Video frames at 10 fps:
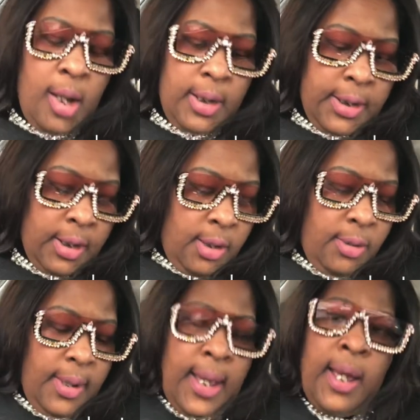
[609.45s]

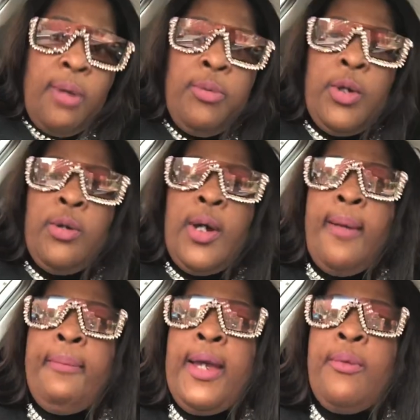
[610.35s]
So I will
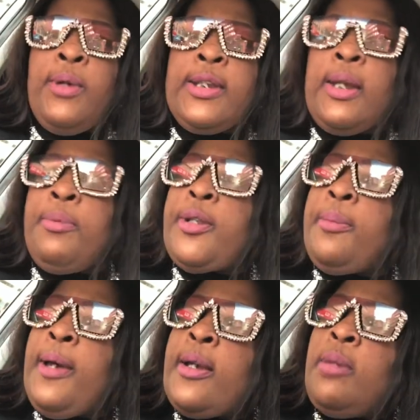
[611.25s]
come back once I put the
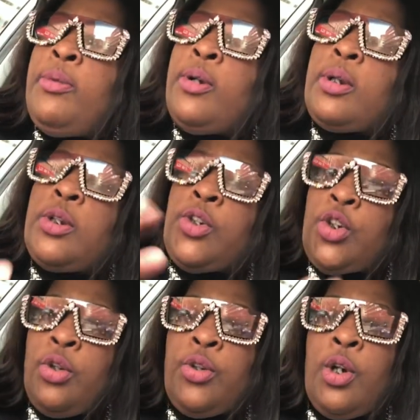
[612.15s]
pocketbook to
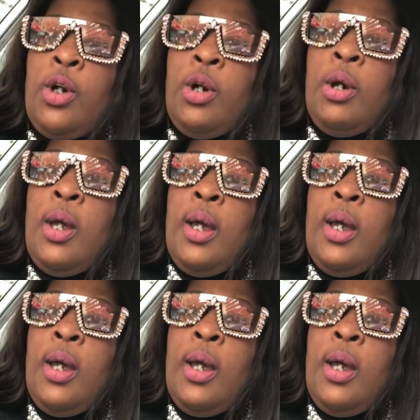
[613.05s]
show y'all